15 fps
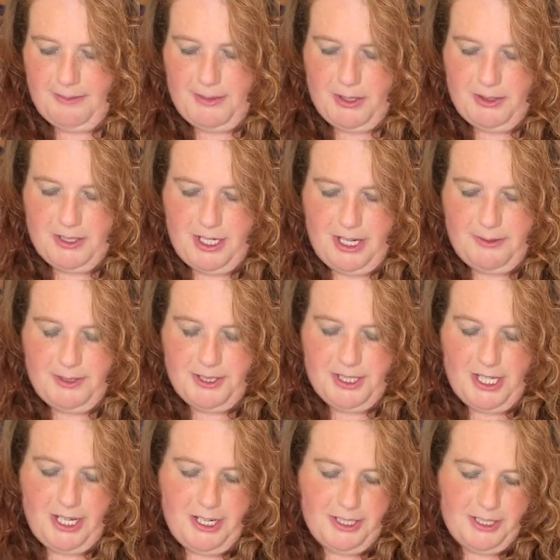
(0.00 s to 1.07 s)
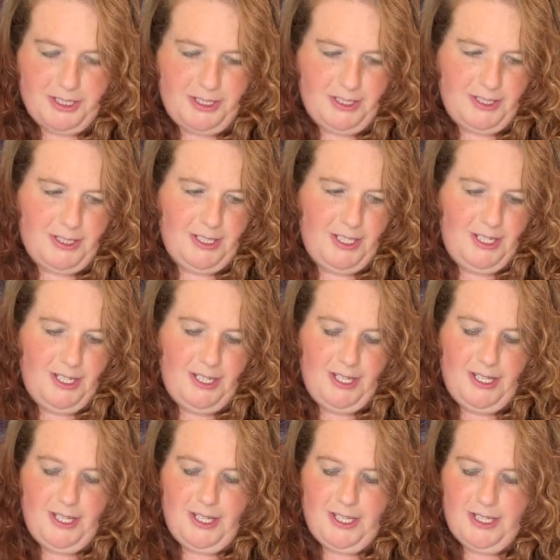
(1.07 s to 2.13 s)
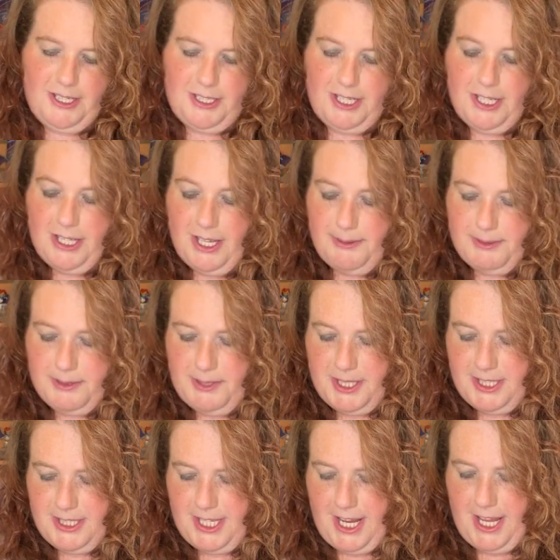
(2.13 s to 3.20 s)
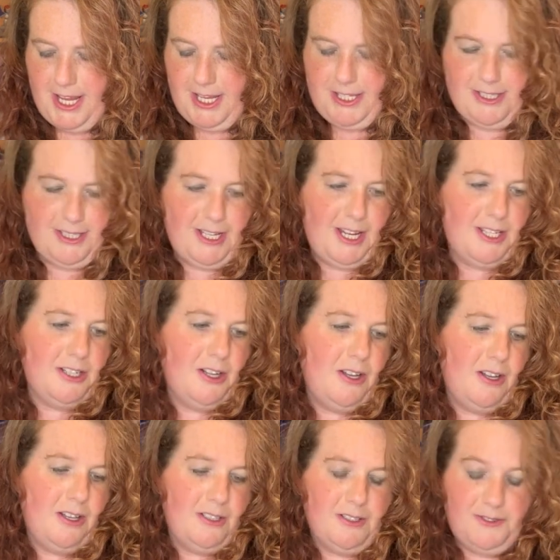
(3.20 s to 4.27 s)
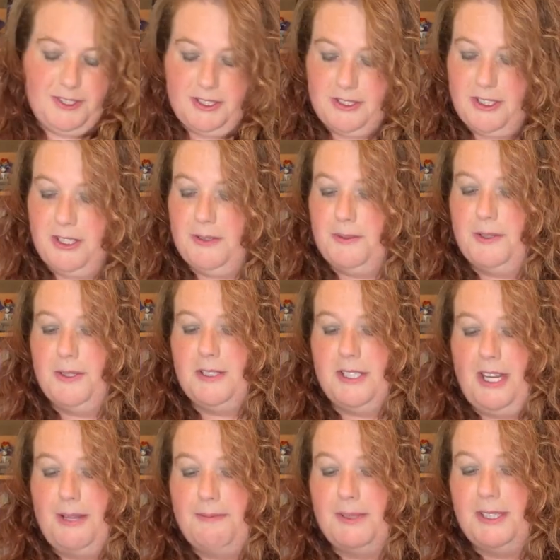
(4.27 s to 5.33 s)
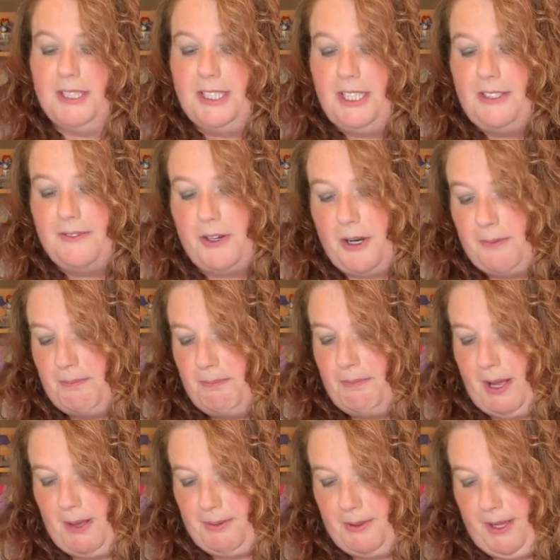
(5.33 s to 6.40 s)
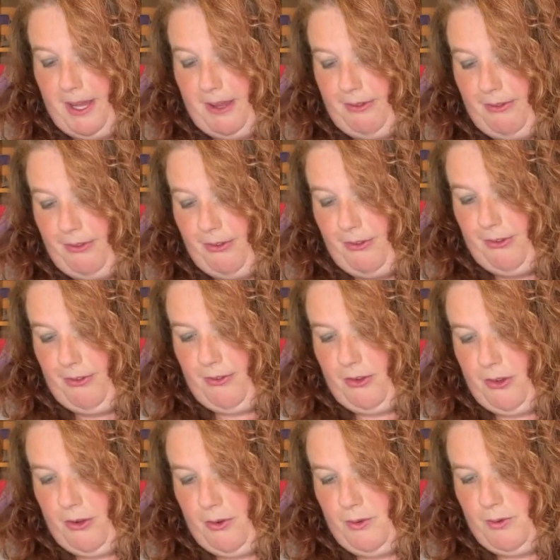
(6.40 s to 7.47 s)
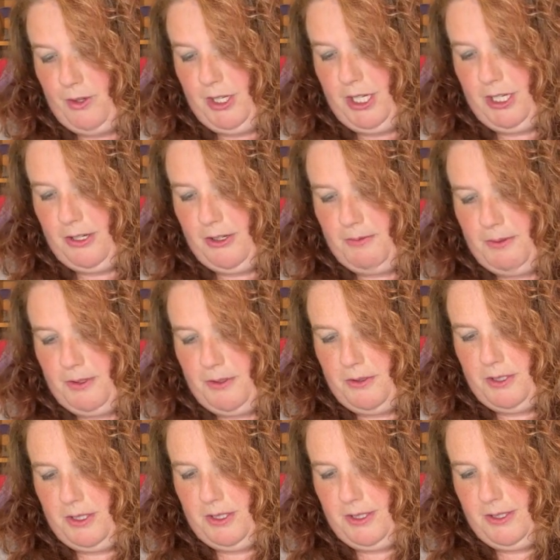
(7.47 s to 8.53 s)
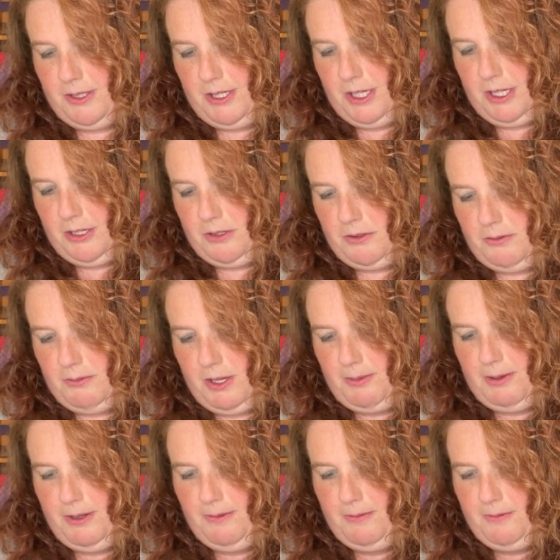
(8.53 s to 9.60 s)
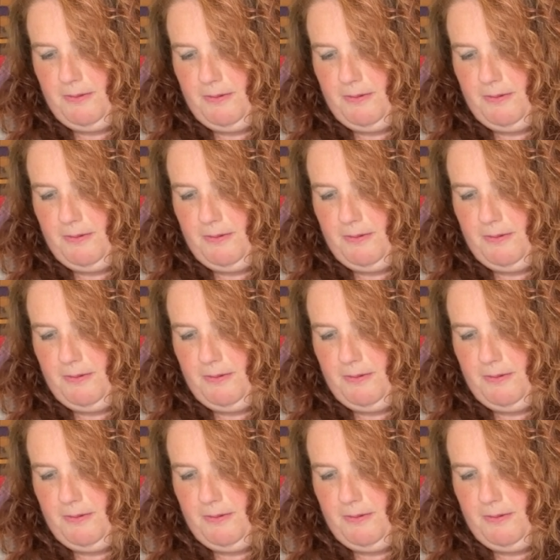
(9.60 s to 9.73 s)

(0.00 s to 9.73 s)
most Star Wars characters. She comes with a stand, and all of the Star Wars, I believe, are bobbleheads. So we're getting her put her on the stand, maybe.